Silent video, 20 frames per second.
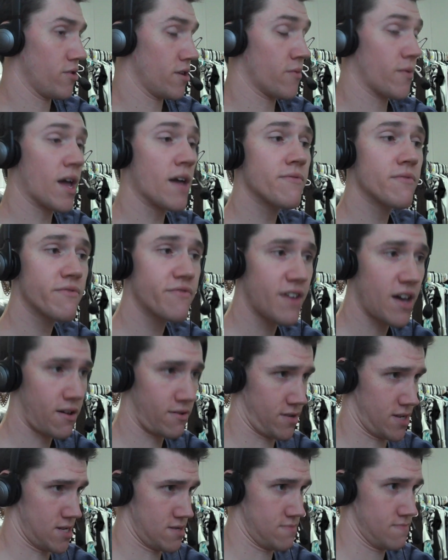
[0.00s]
Now, we haven't
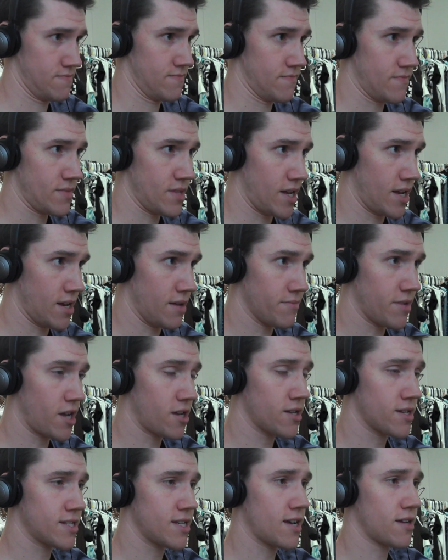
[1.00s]
found it, and I'm
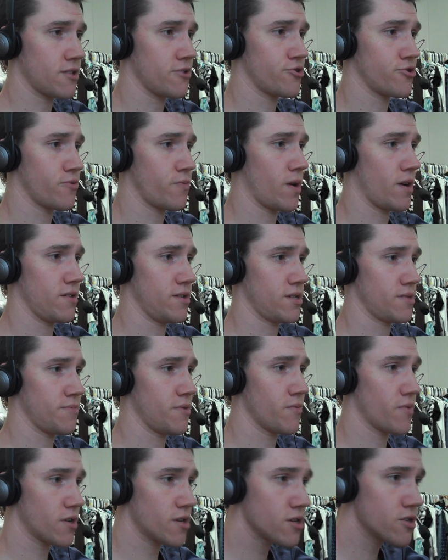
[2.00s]
not exactly sure where it is, but
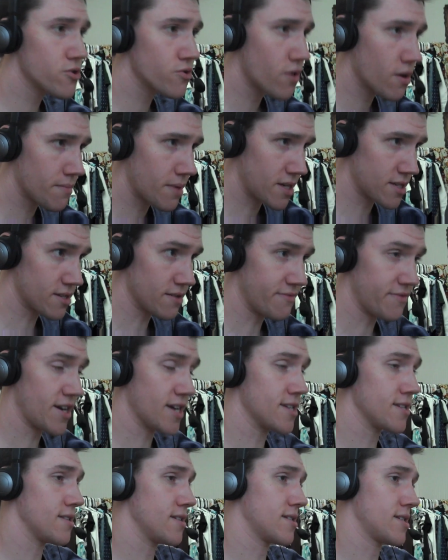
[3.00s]
we're going to do our best to
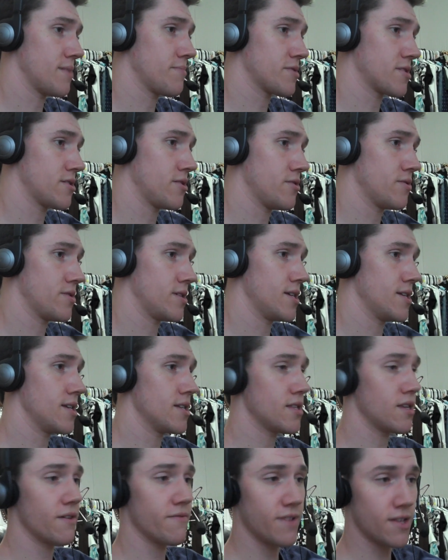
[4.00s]
find it this episode, and in
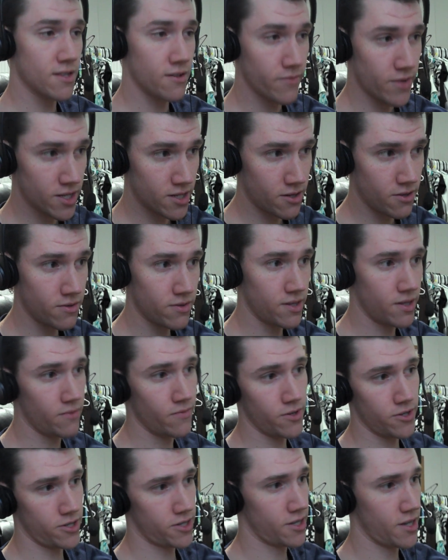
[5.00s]
the event that we don't, then
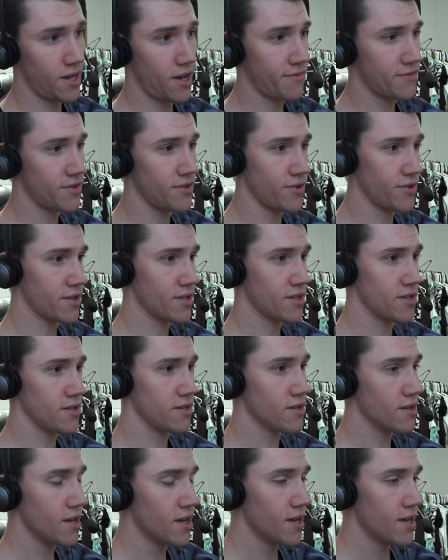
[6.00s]
we're just going to have to look at the,
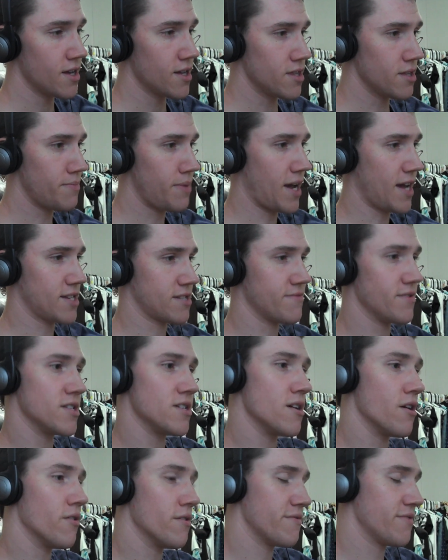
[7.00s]
the past
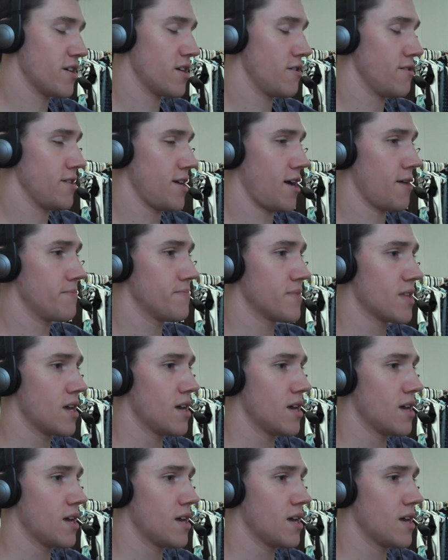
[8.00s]
video and figure it out.